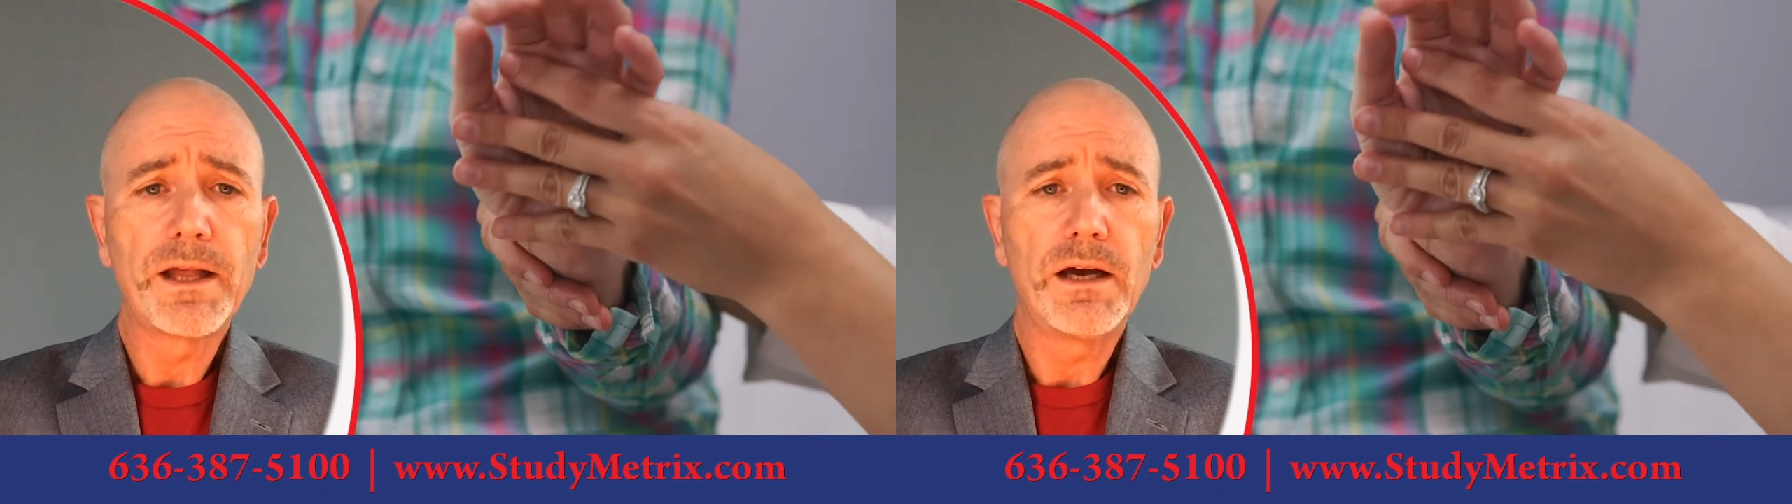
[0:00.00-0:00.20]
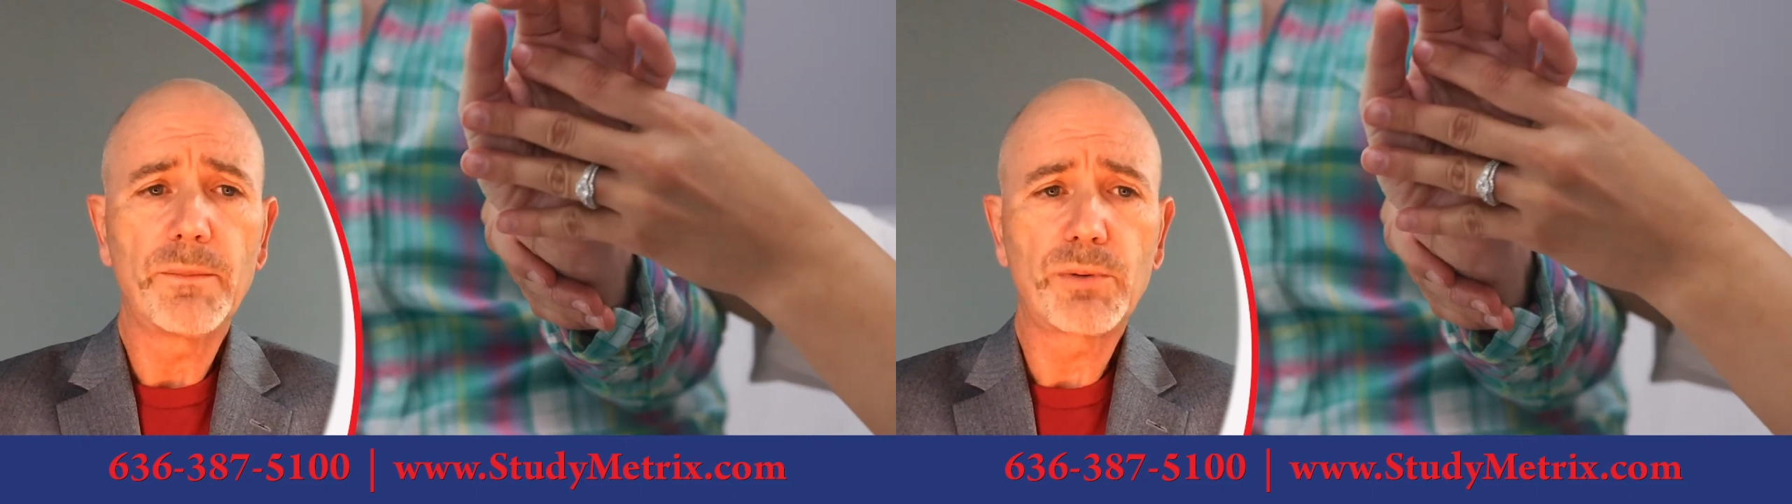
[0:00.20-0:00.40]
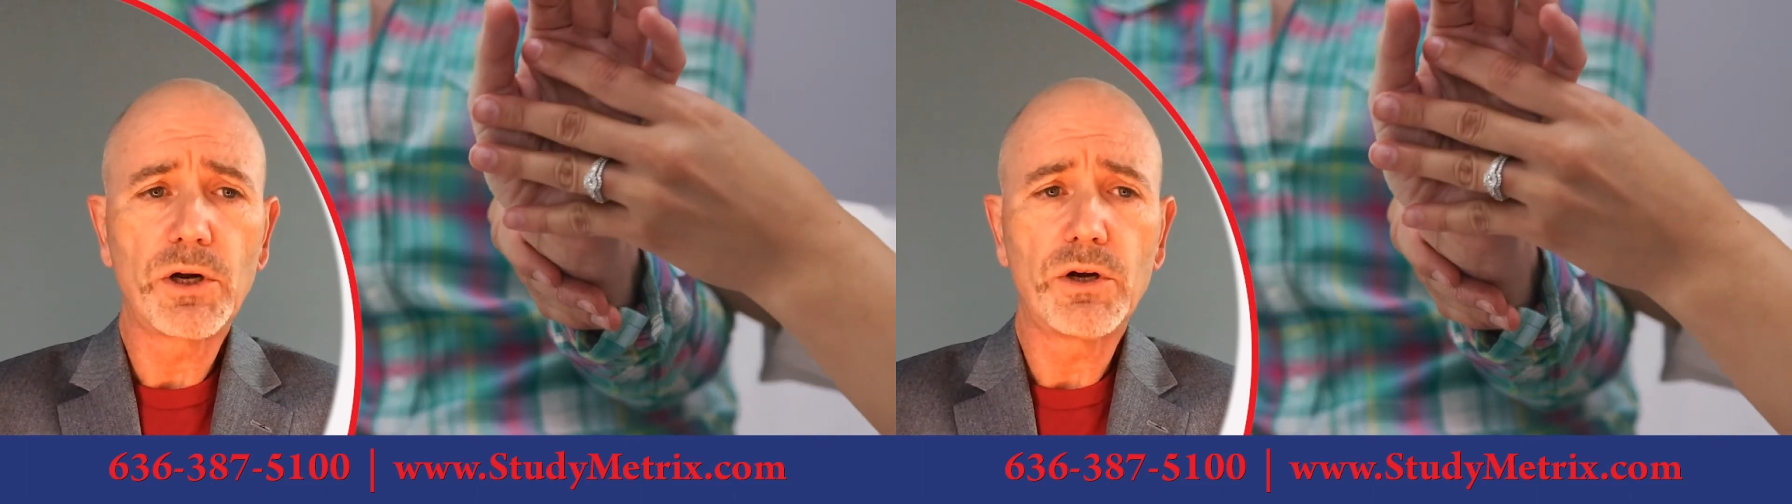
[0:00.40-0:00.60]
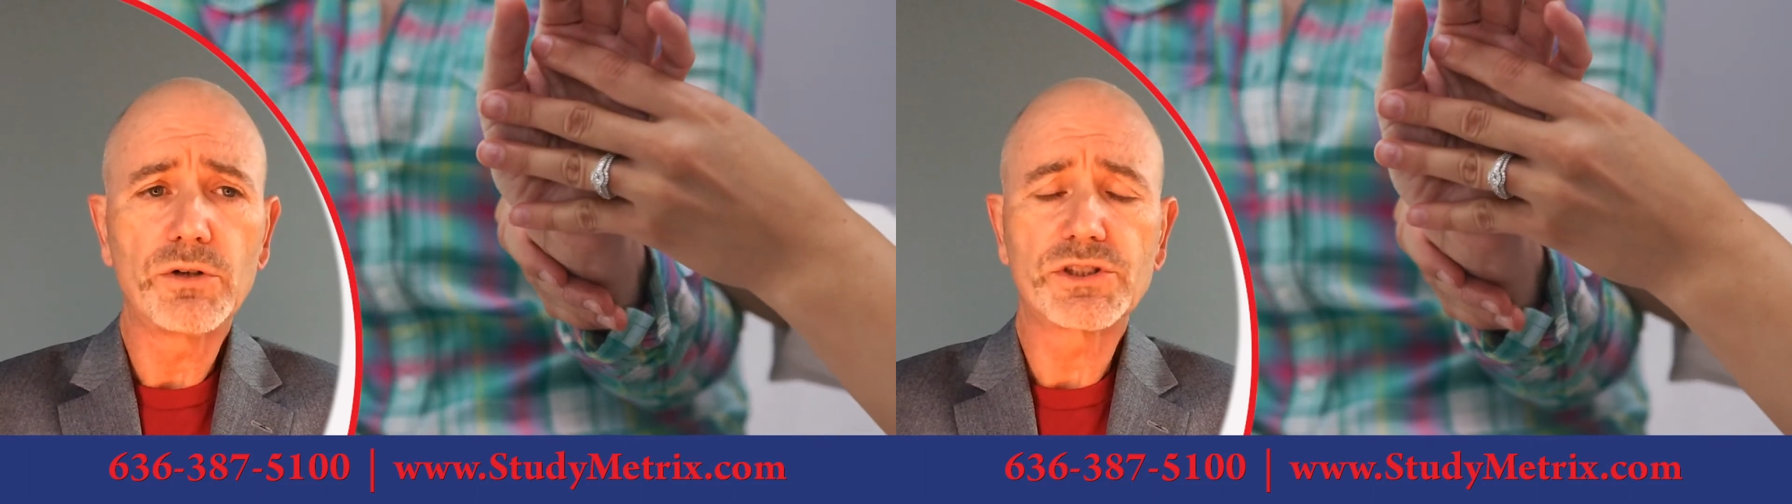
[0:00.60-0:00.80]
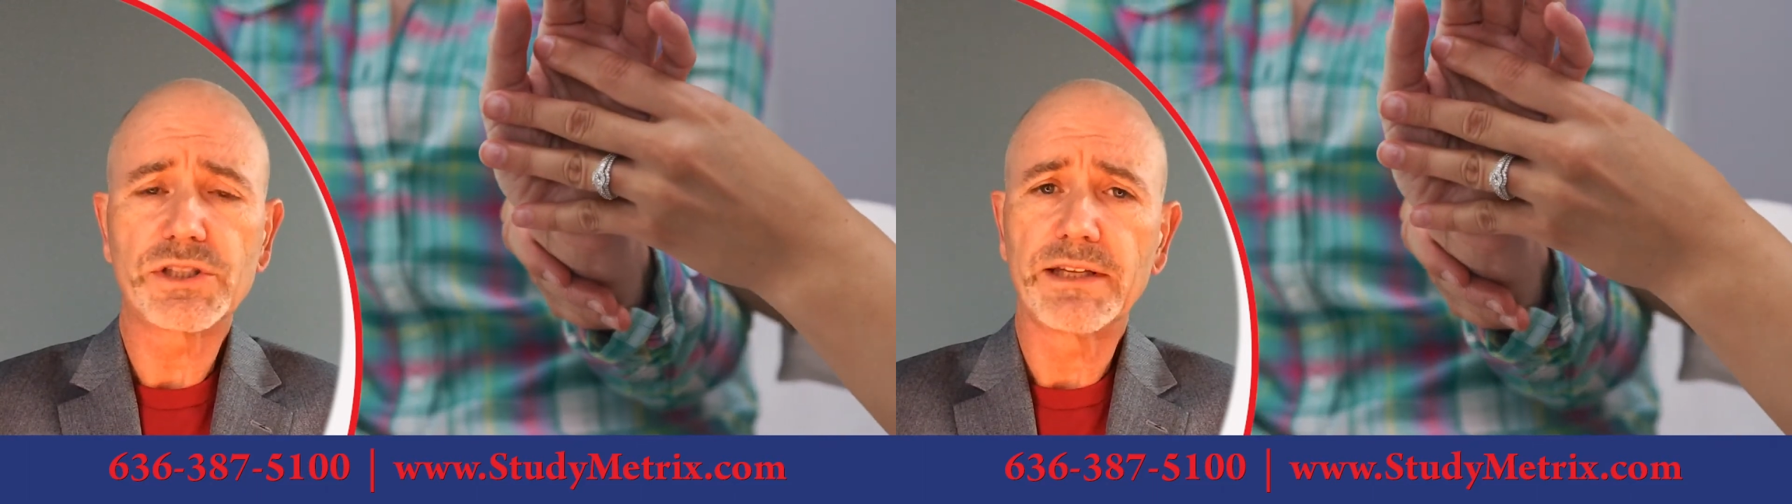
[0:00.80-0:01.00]

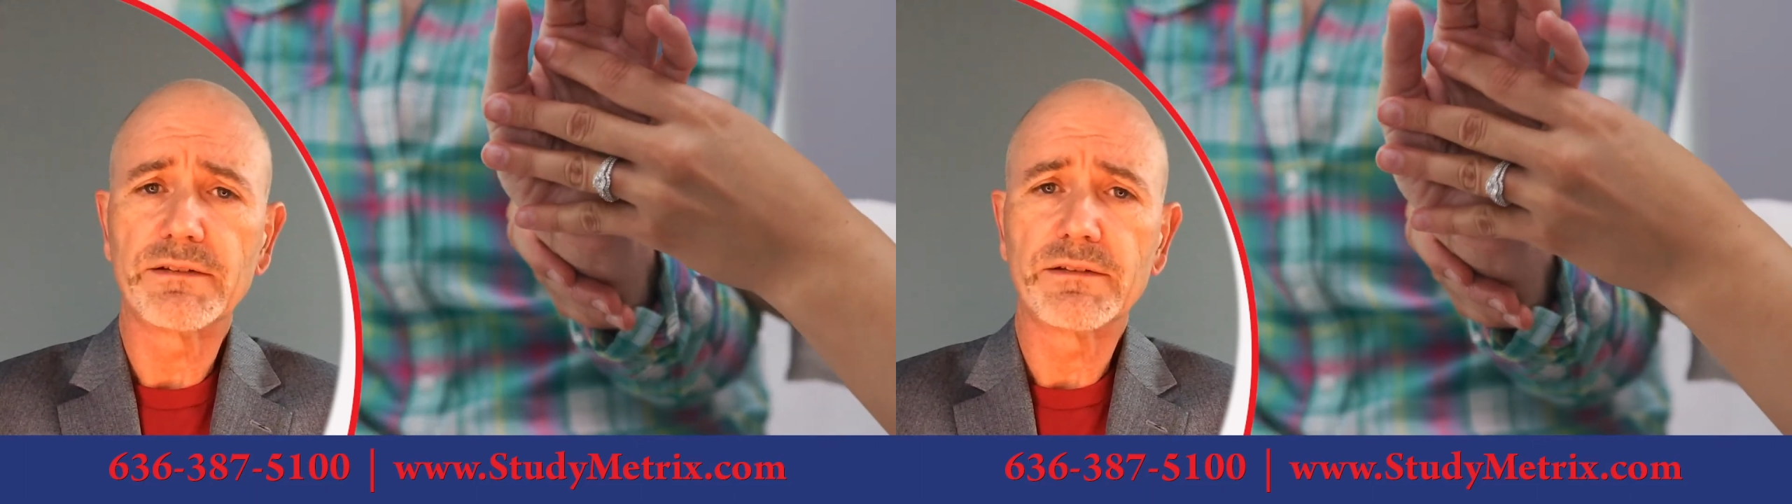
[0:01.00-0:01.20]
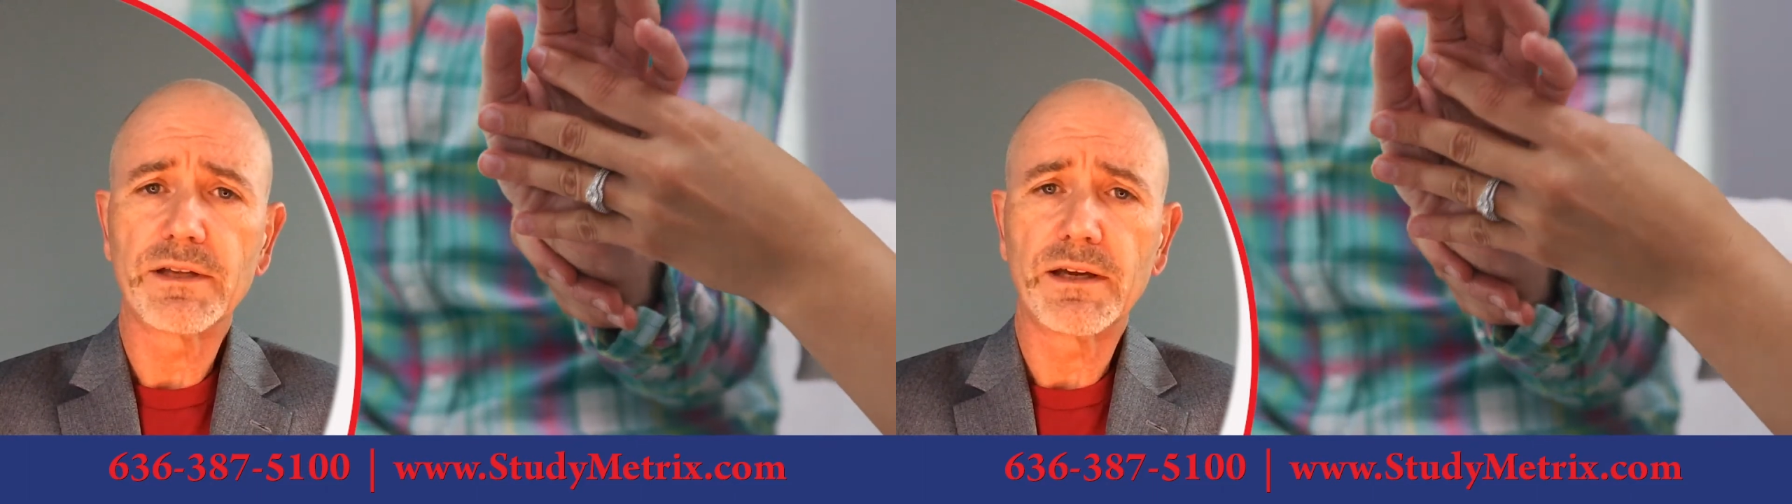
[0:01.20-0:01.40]
approach and